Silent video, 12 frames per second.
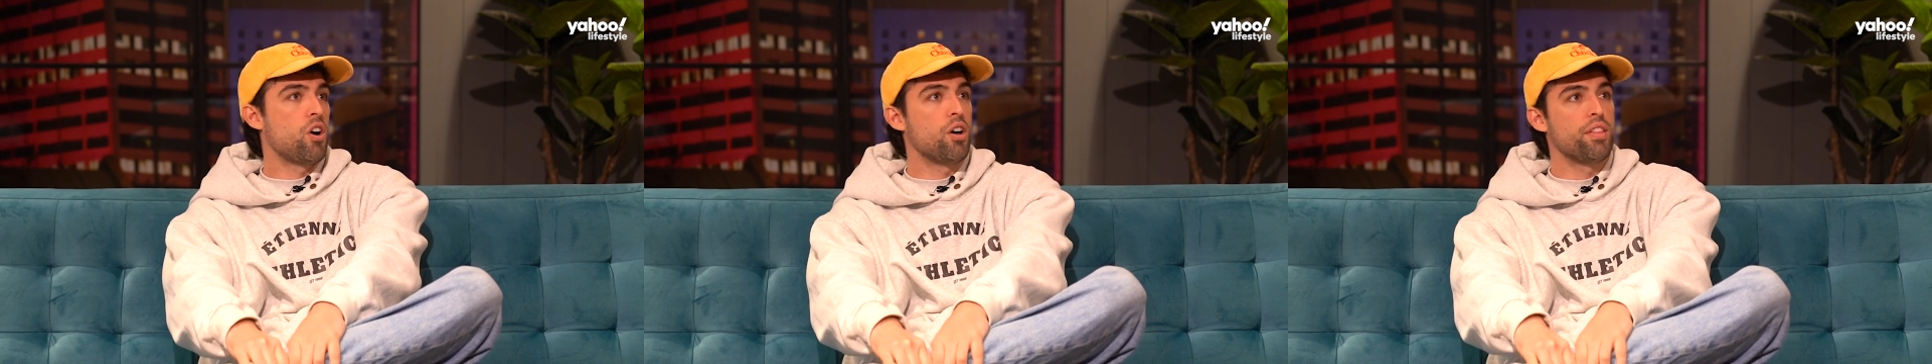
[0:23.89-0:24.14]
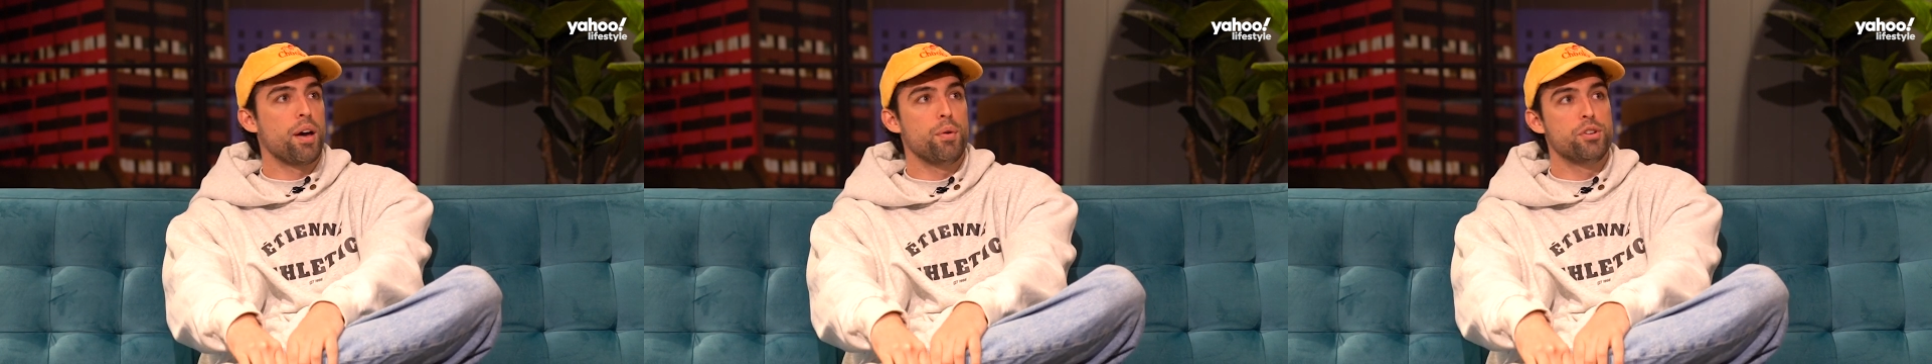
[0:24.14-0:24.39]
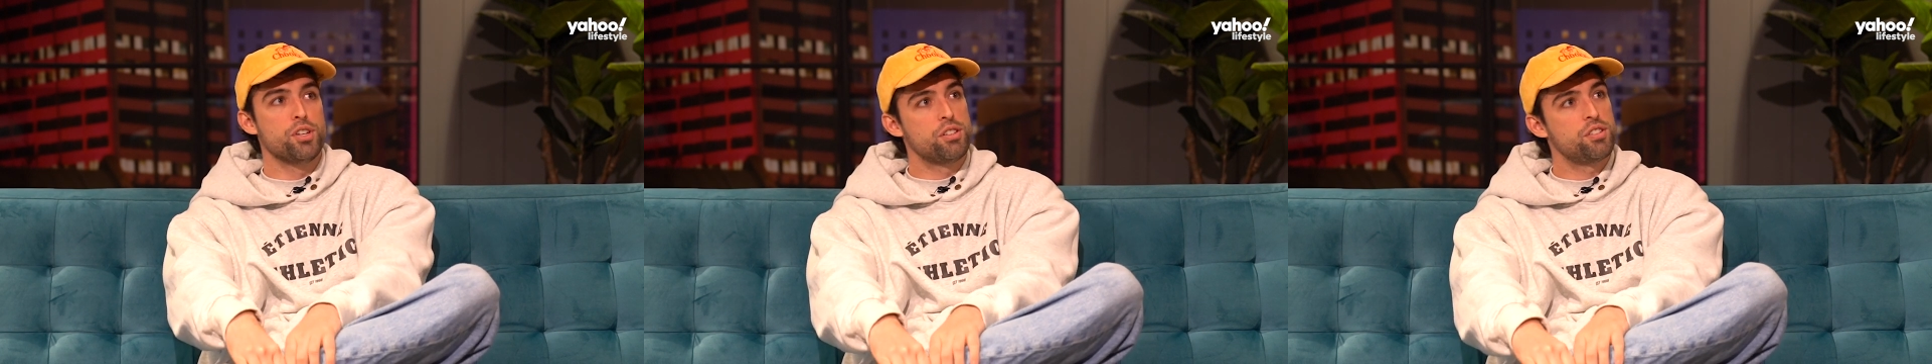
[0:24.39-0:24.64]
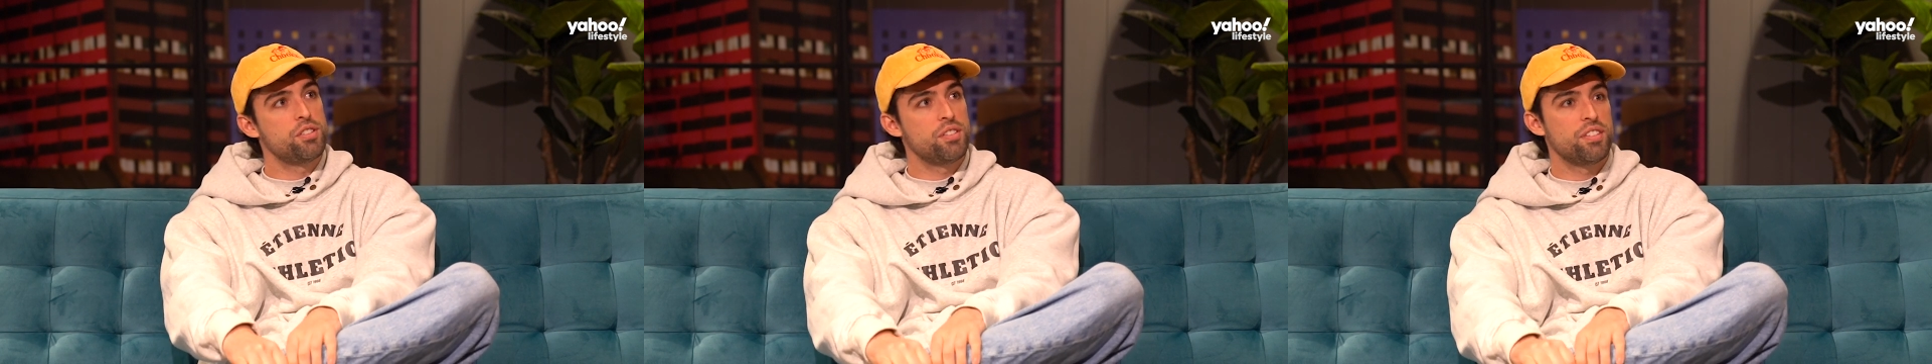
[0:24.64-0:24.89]
oh, they were
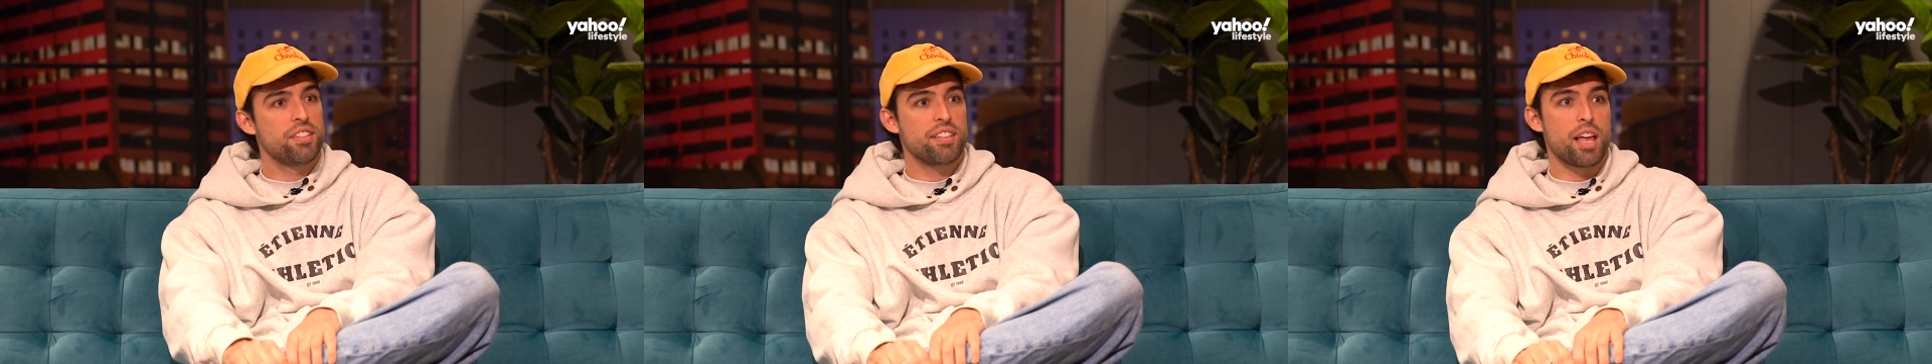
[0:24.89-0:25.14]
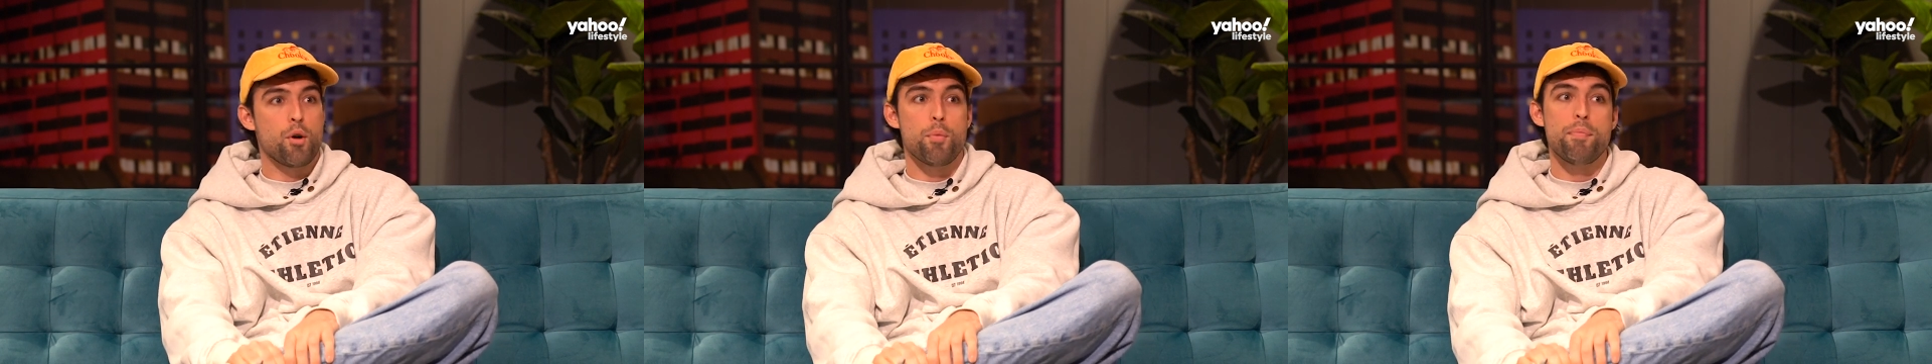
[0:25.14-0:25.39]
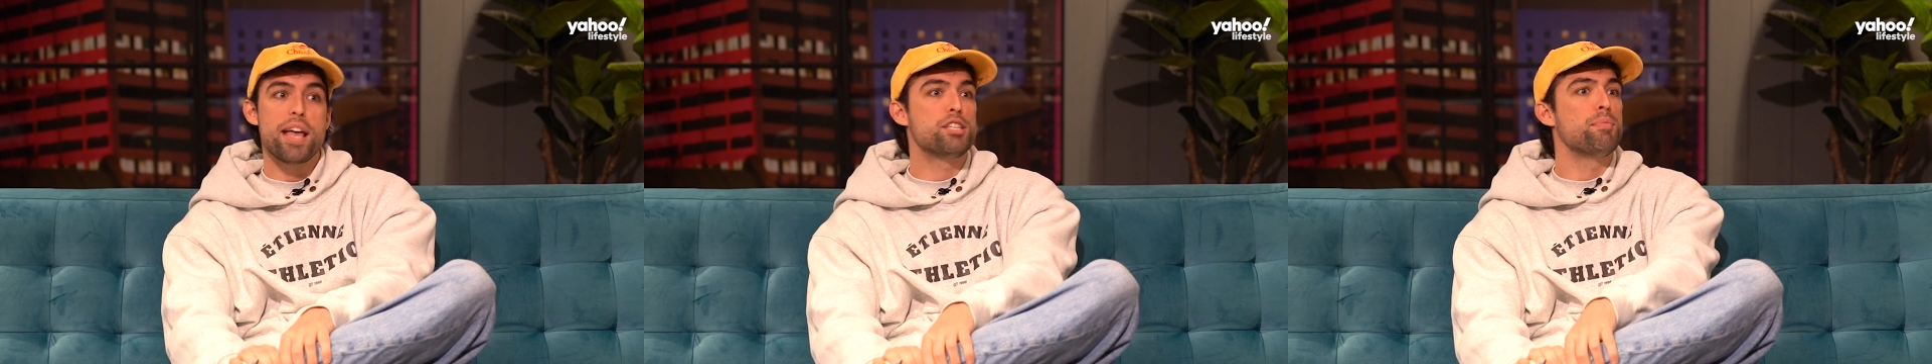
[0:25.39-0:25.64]
just they were meant